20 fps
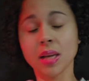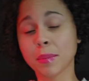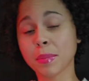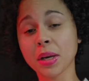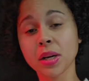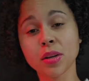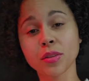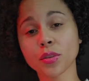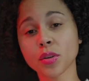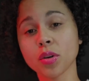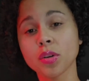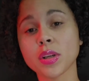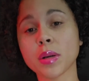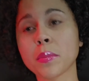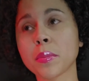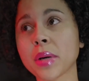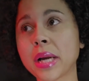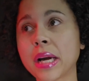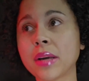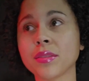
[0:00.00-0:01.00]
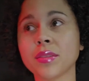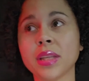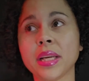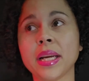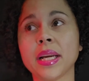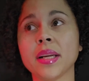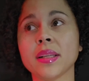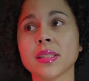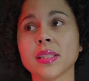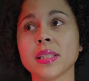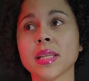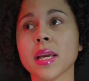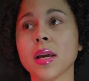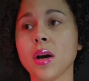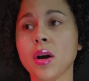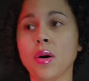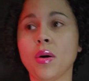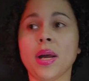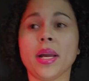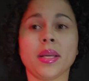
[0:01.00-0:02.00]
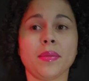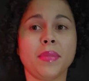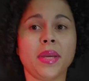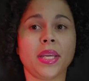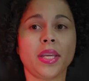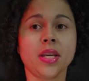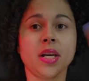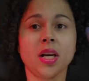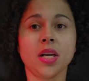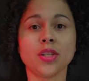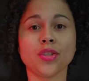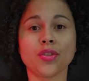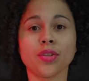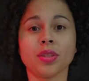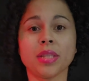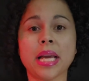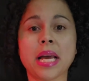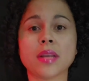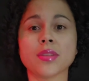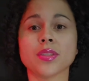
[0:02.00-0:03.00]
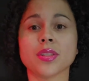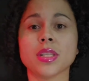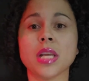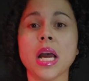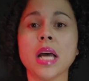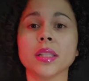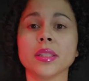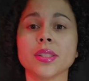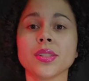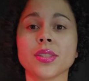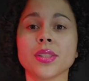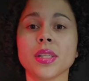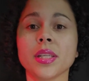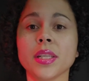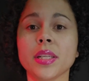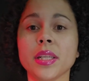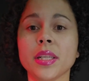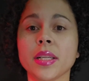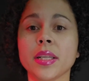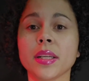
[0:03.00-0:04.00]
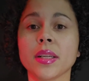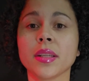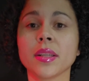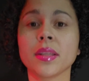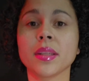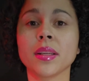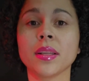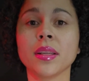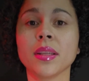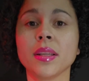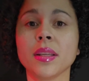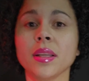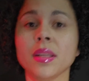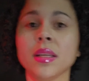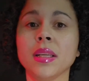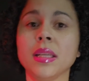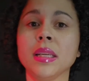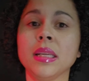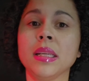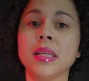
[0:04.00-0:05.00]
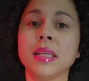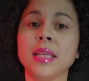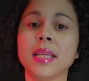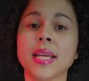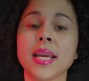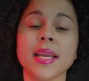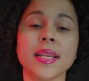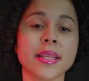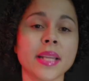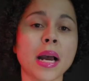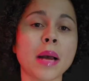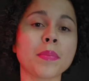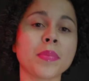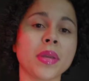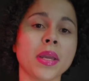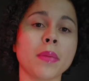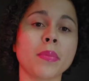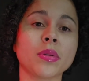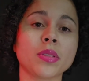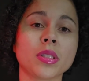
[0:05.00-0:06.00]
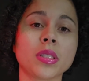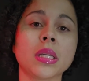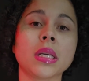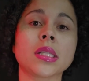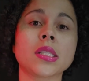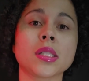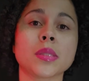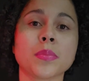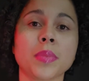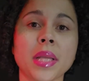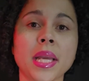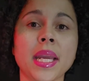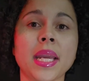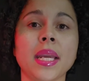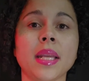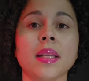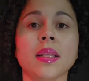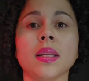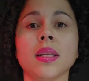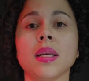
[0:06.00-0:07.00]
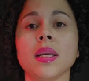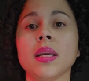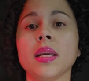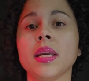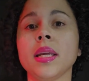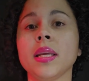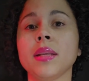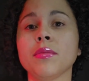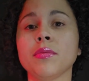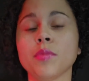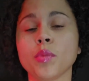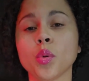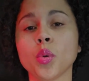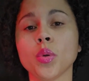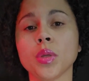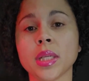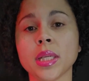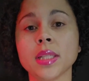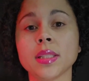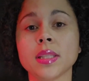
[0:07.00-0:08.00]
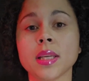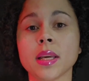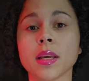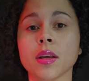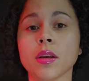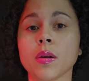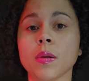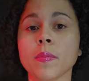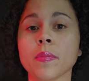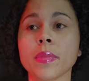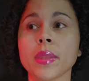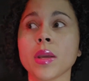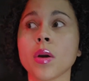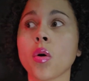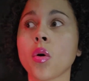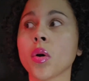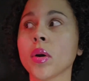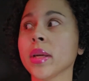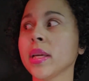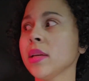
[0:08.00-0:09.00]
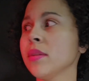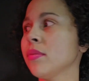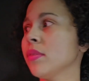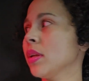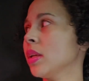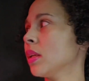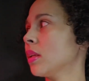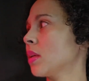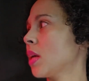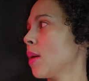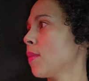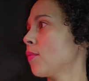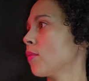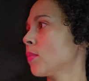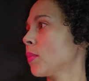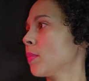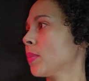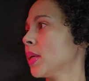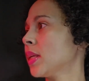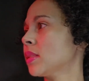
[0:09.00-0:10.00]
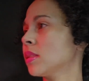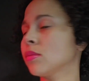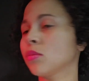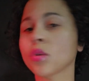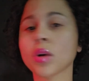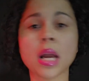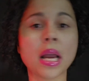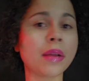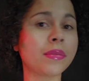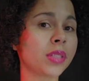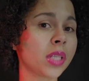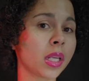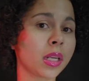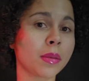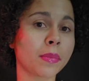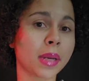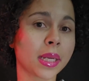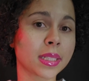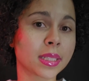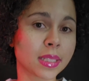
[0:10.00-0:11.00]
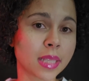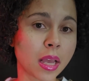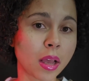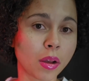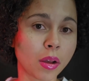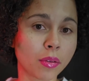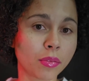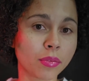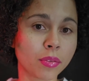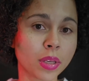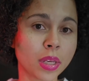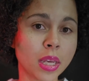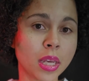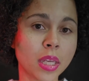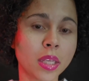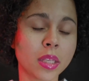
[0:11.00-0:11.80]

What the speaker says: I'm not going to throw a number out there and say, oh, I can make you $100,000 in a year, and not be able to explain in full detail, or even come from a place of where I've done it myself.